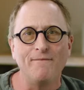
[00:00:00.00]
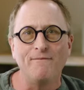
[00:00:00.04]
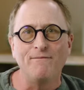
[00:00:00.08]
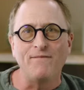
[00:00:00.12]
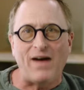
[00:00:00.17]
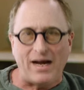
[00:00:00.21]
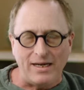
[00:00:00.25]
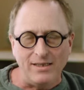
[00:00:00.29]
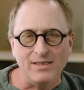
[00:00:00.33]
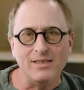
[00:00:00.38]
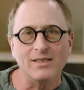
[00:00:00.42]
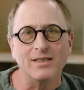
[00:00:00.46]

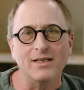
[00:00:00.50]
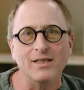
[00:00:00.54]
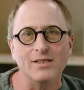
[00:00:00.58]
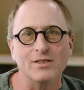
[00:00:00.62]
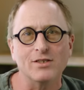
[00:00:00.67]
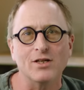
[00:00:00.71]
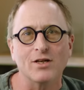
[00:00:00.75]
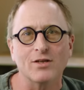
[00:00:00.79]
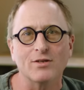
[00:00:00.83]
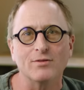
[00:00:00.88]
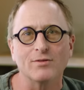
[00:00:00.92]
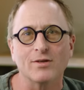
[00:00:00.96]
biting
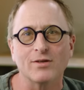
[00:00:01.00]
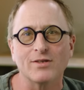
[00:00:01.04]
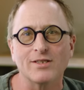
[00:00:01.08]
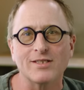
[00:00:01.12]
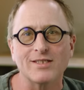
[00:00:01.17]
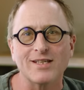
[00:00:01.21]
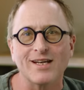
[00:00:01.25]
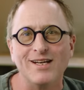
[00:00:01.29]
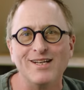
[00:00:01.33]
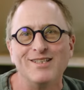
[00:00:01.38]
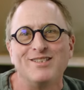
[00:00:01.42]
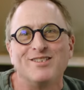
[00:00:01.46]
each other on the
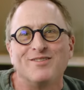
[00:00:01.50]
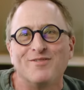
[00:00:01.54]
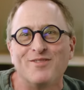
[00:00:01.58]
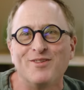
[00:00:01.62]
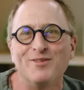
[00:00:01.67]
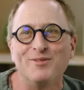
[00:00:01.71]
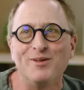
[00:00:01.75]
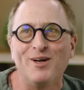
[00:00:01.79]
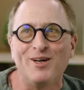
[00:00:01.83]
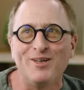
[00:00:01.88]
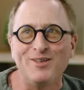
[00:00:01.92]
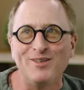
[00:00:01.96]
side of the
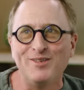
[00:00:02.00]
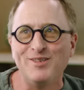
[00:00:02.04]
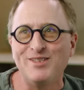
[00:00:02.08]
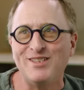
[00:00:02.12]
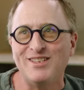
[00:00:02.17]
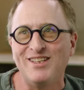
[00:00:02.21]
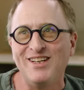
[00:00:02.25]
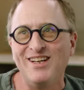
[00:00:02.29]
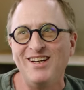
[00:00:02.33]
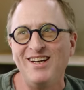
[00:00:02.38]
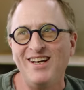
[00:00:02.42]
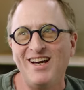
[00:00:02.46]
road
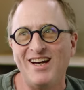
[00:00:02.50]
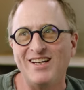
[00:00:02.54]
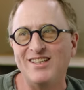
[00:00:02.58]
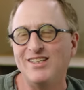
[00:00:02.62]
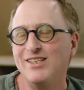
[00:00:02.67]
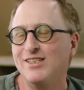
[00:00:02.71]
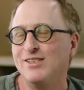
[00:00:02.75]
and